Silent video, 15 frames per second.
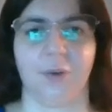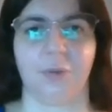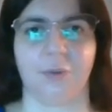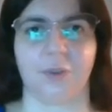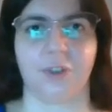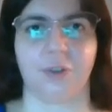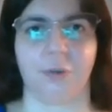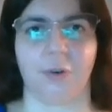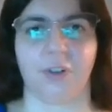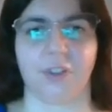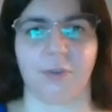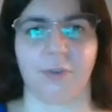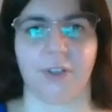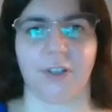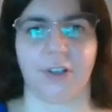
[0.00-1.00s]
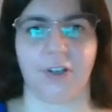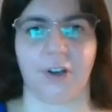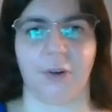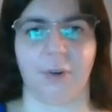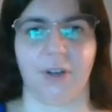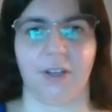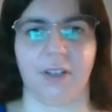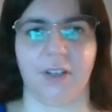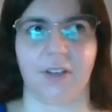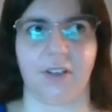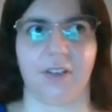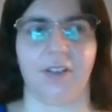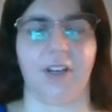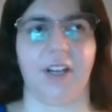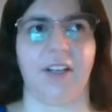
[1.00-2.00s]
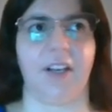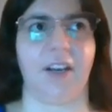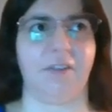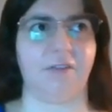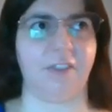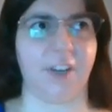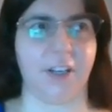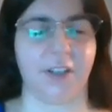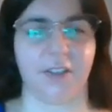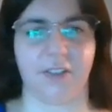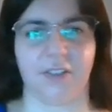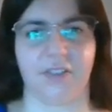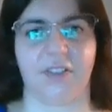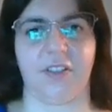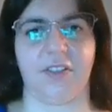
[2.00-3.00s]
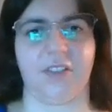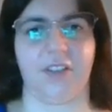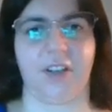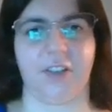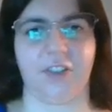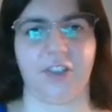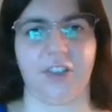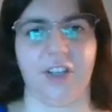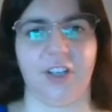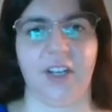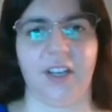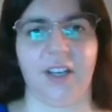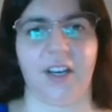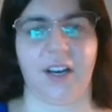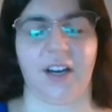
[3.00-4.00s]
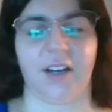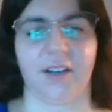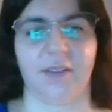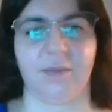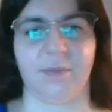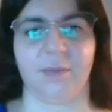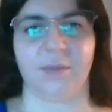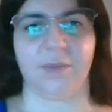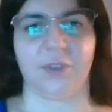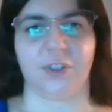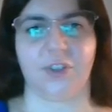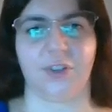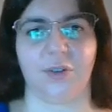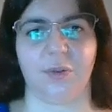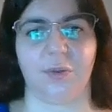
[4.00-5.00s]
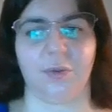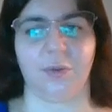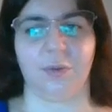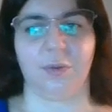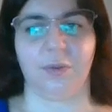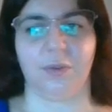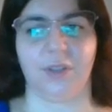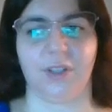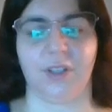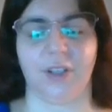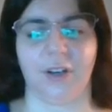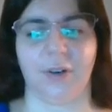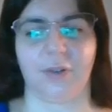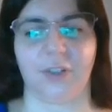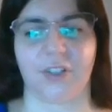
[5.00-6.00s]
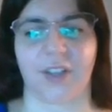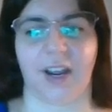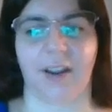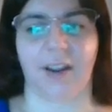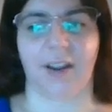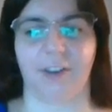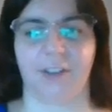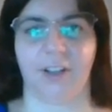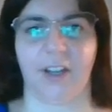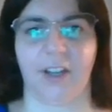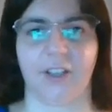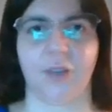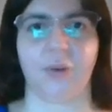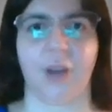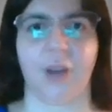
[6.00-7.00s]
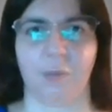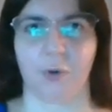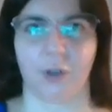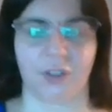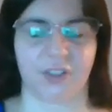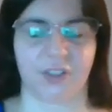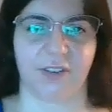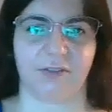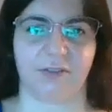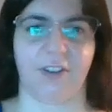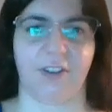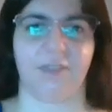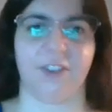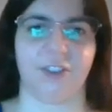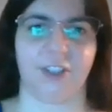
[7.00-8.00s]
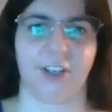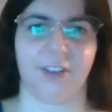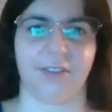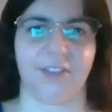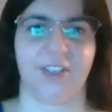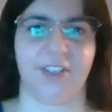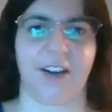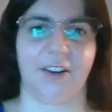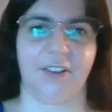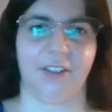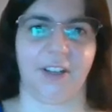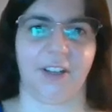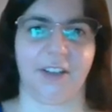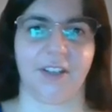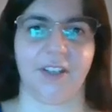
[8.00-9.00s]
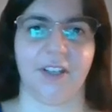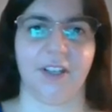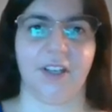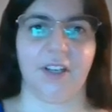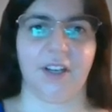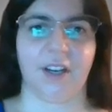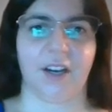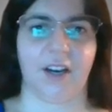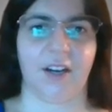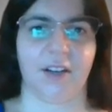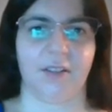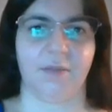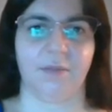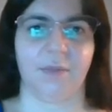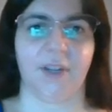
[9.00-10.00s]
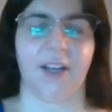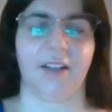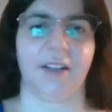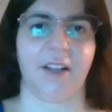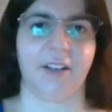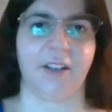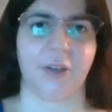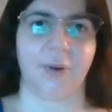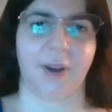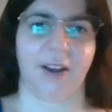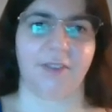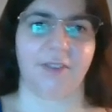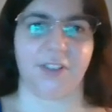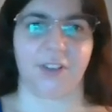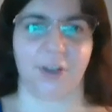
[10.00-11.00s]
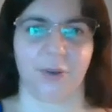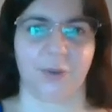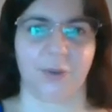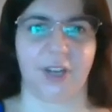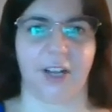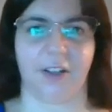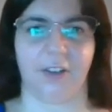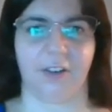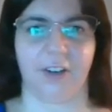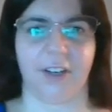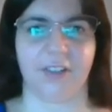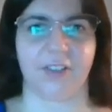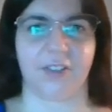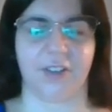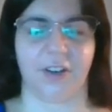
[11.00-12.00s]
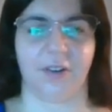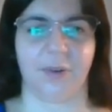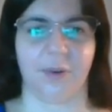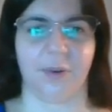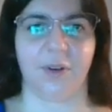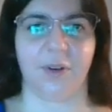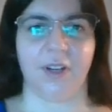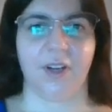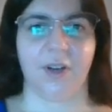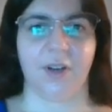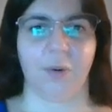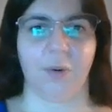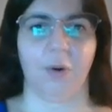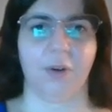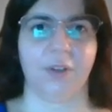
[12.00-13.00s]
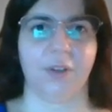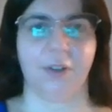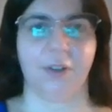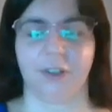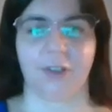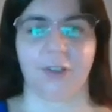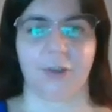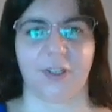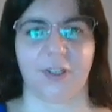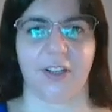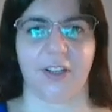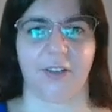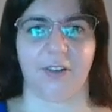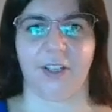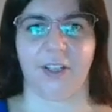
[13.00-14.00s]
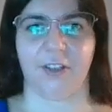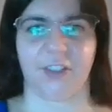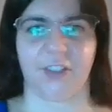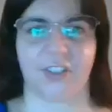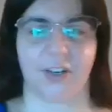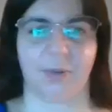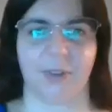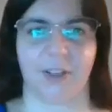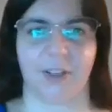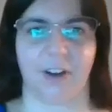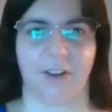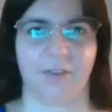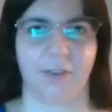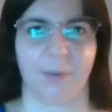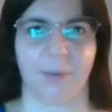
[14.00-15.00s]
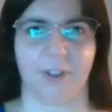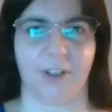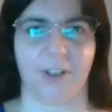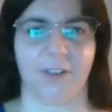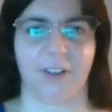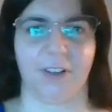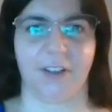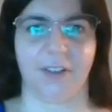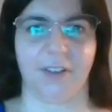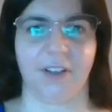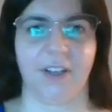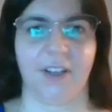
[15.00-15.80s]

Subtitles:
stores where you could go in and get fittings and such, to, just having like you get more stuff off the shelves now, like, and then you have to go tailor it. So or, you don't tailor it and you're just stuck with uncomfortable clothing.